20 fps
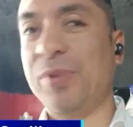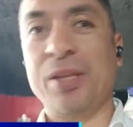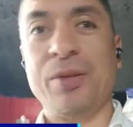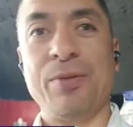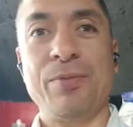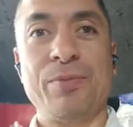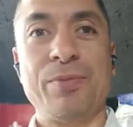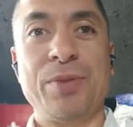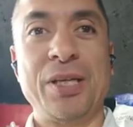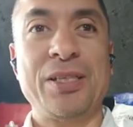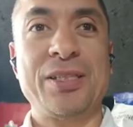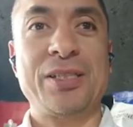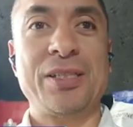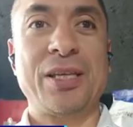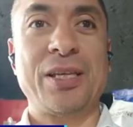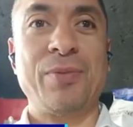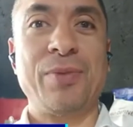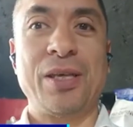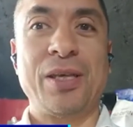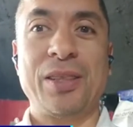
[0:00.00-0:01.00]
please
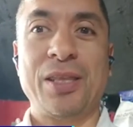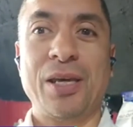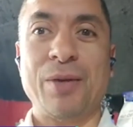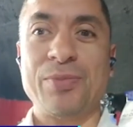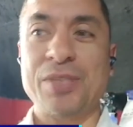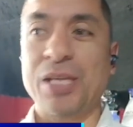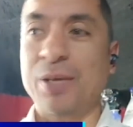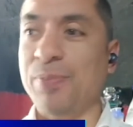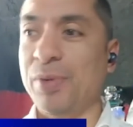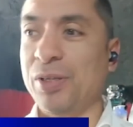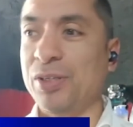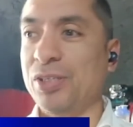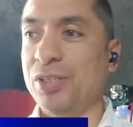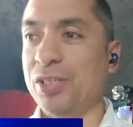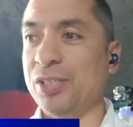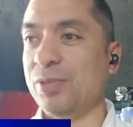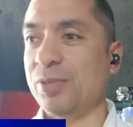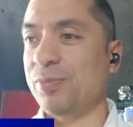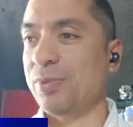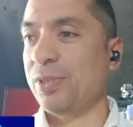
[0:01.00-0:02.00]
give me a thumbs up and
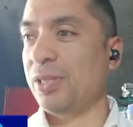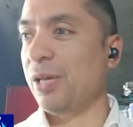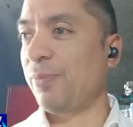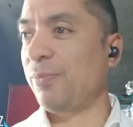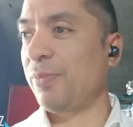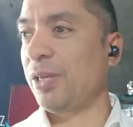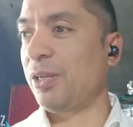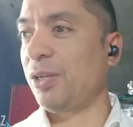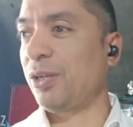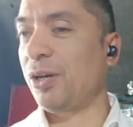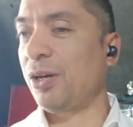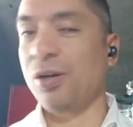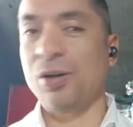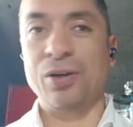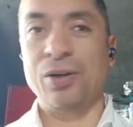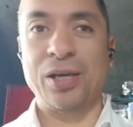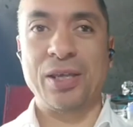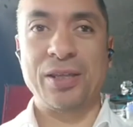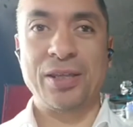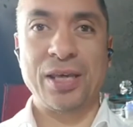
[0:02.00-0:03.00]
just let me
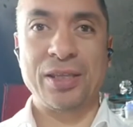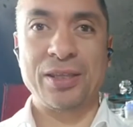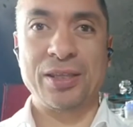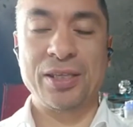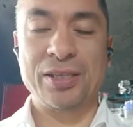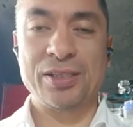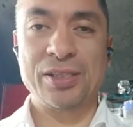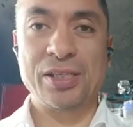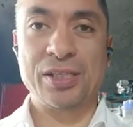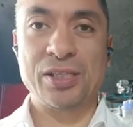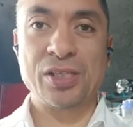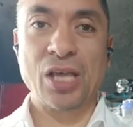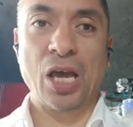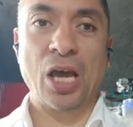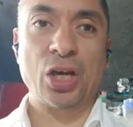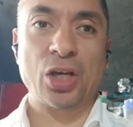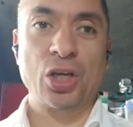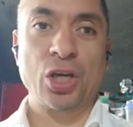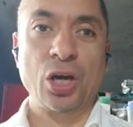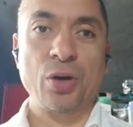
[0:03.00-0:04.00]
know that this is
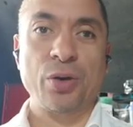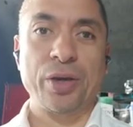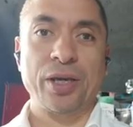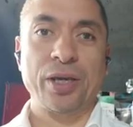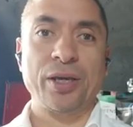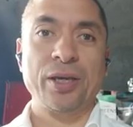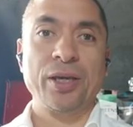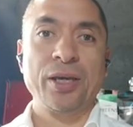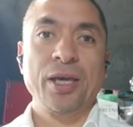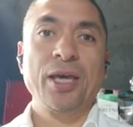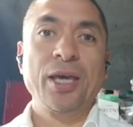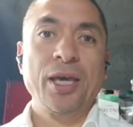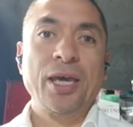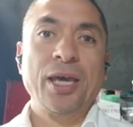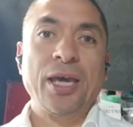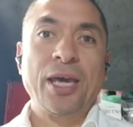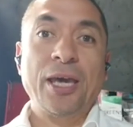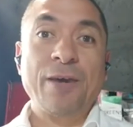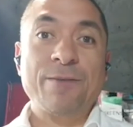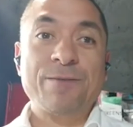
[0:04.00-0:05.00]
going.
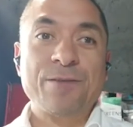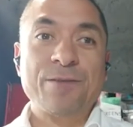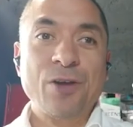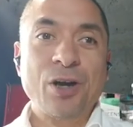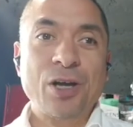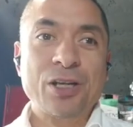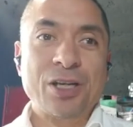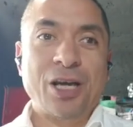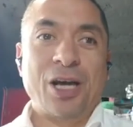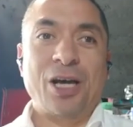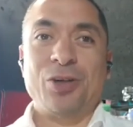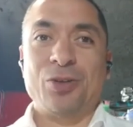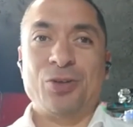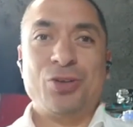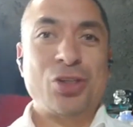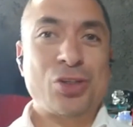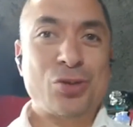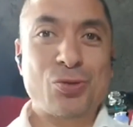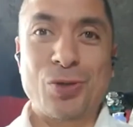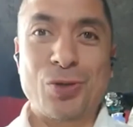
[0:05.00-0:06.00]
If not, I'll
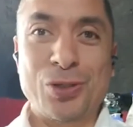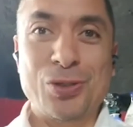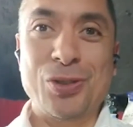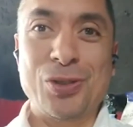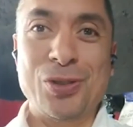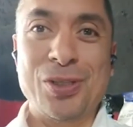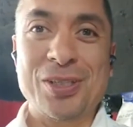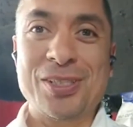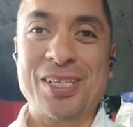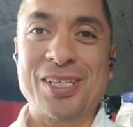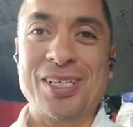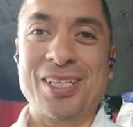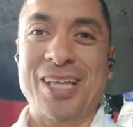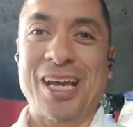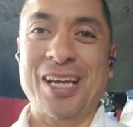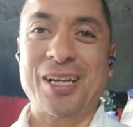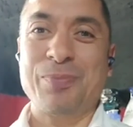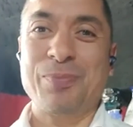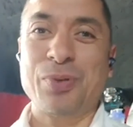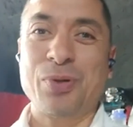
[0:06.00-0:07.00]
just redo this at a
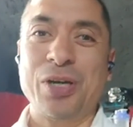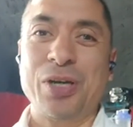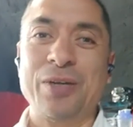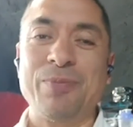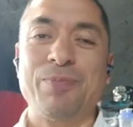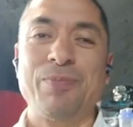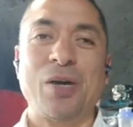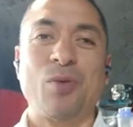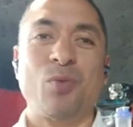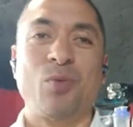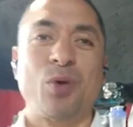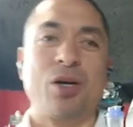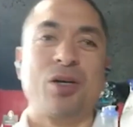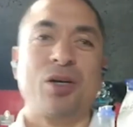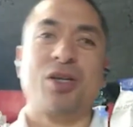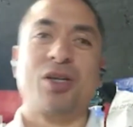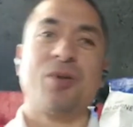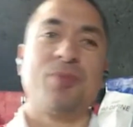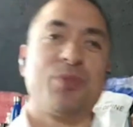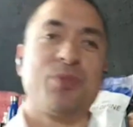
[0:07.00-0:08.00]
later point, but
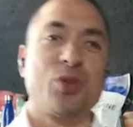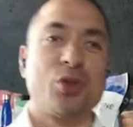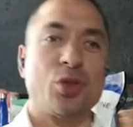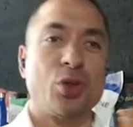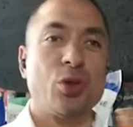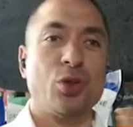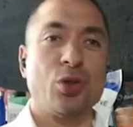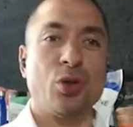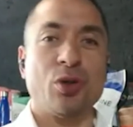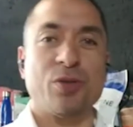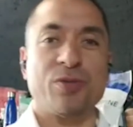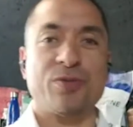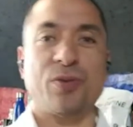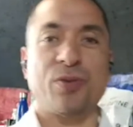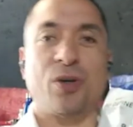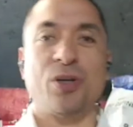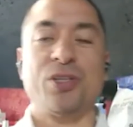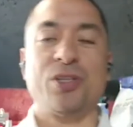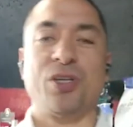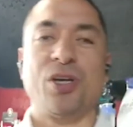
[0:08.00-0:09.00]
welcome to your
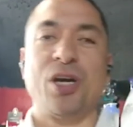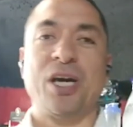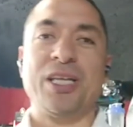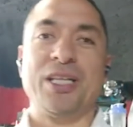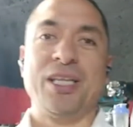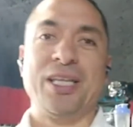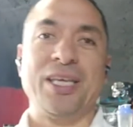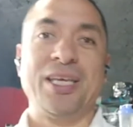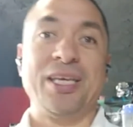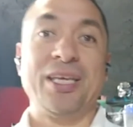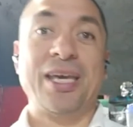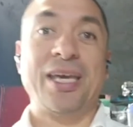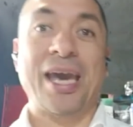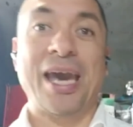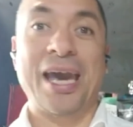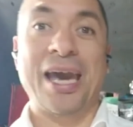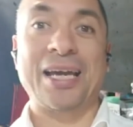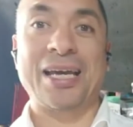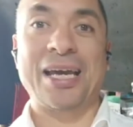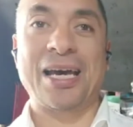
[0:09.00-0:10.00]
fortnightly
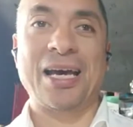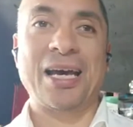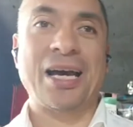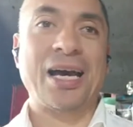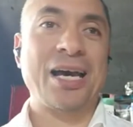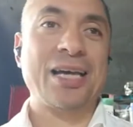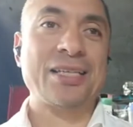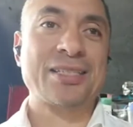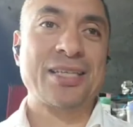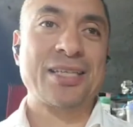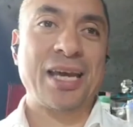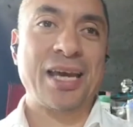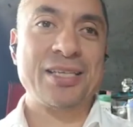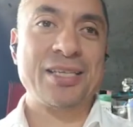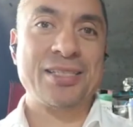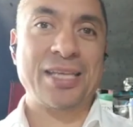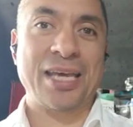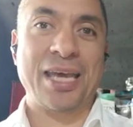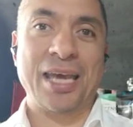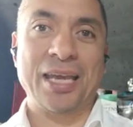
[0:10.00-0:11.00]
AGA, Ask
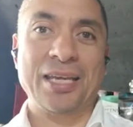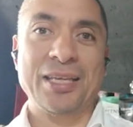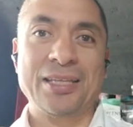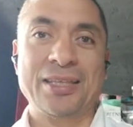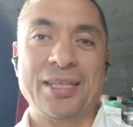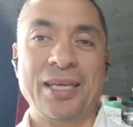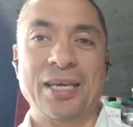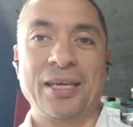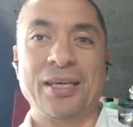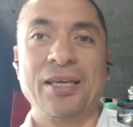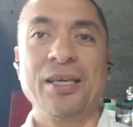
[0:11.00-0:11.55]
Gaz Anything.